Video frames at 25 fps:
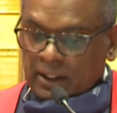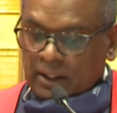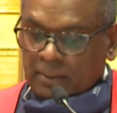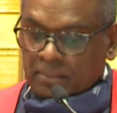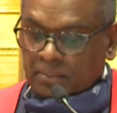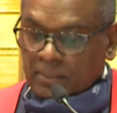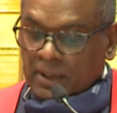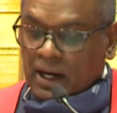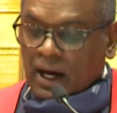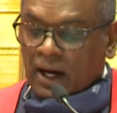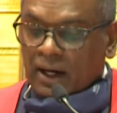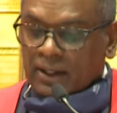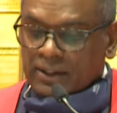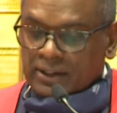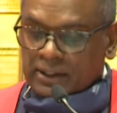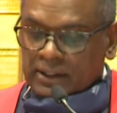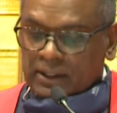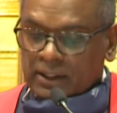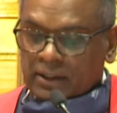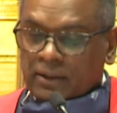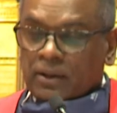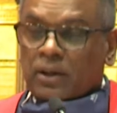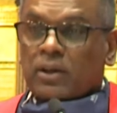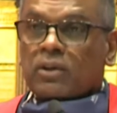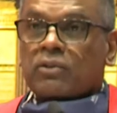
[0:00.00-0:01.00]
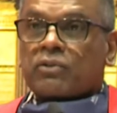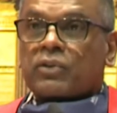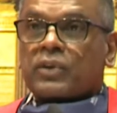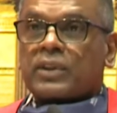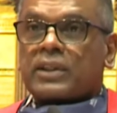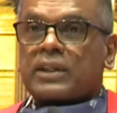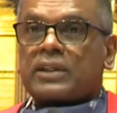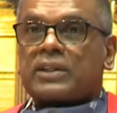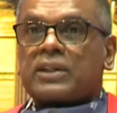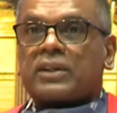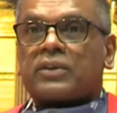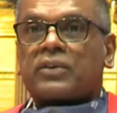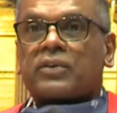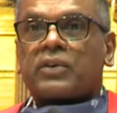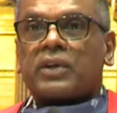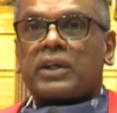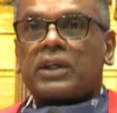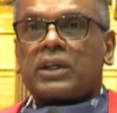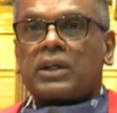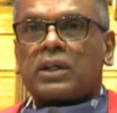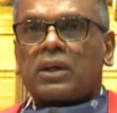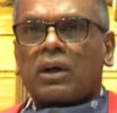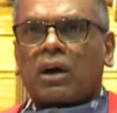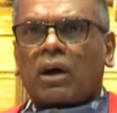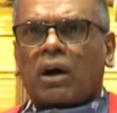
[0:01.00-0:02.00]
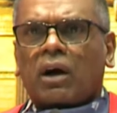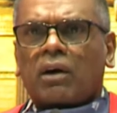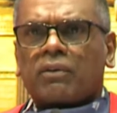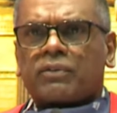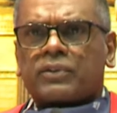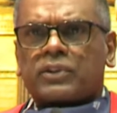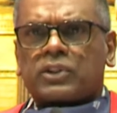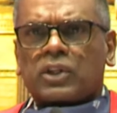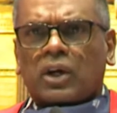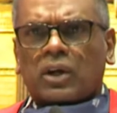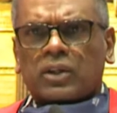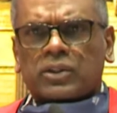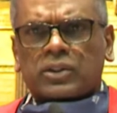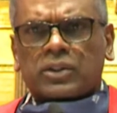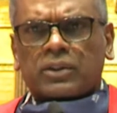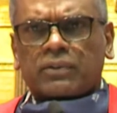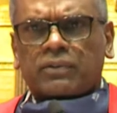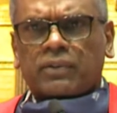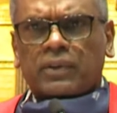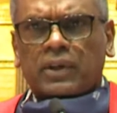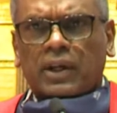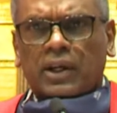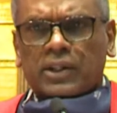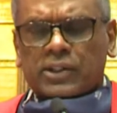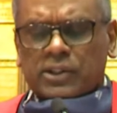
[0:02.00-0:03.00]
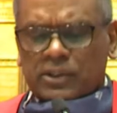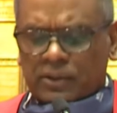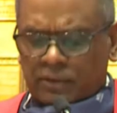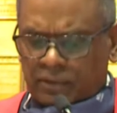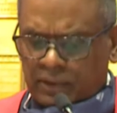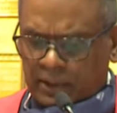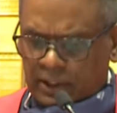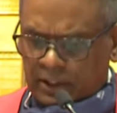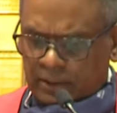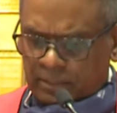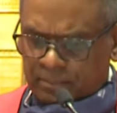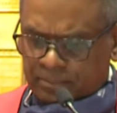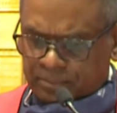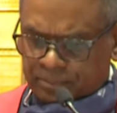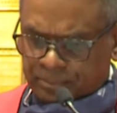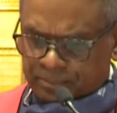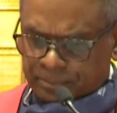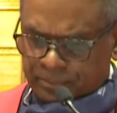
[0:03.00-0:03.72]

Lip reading: Mgadi for the degree of Doctor of Philosophy.